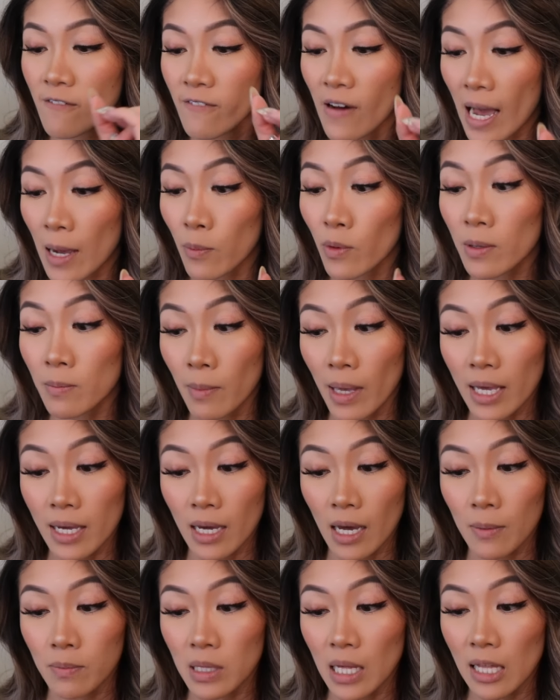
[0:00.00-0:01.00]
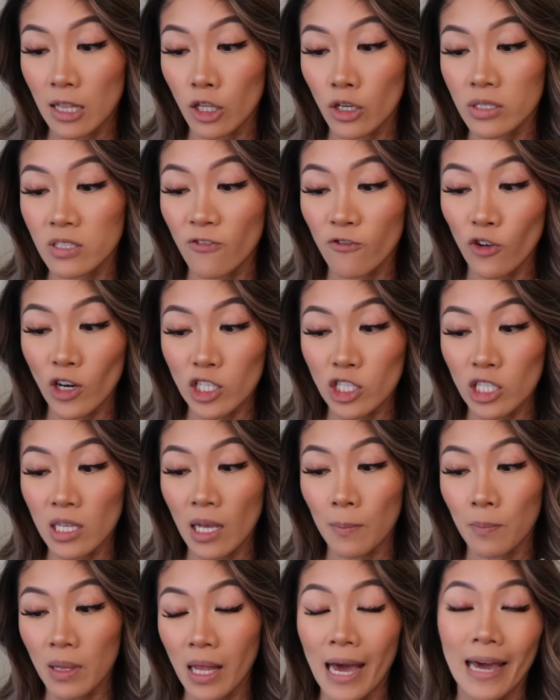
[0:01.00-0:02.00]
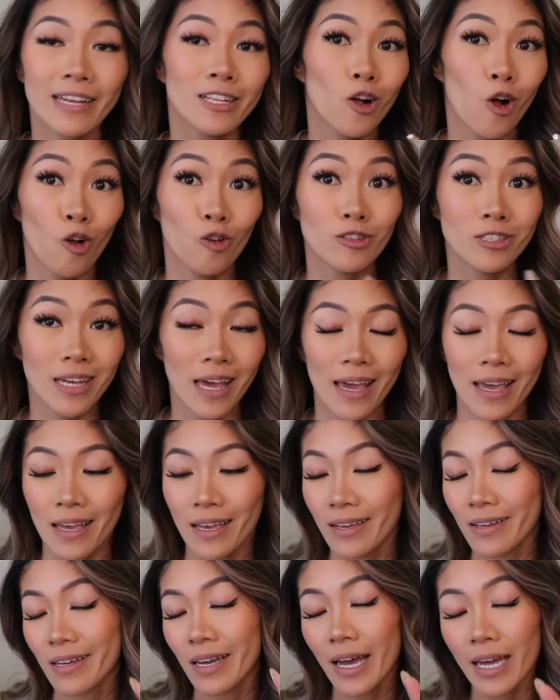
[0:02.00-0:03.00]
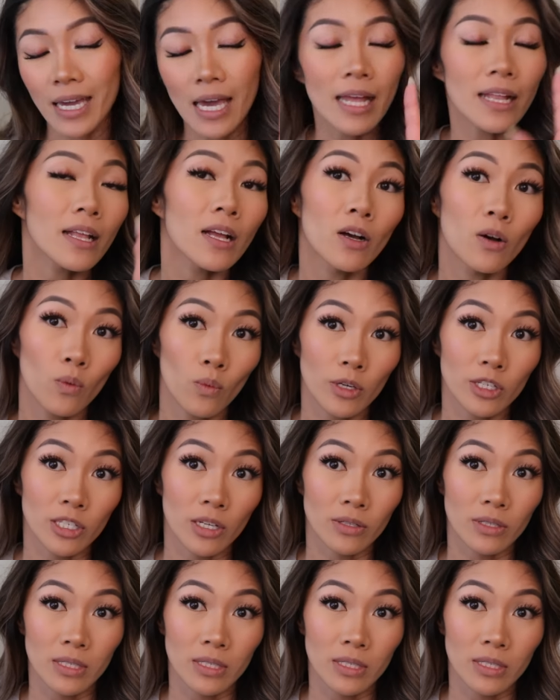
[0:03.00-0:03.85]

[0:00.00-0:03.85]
vibrant makeup that looks freshly applied all day. Again, we shall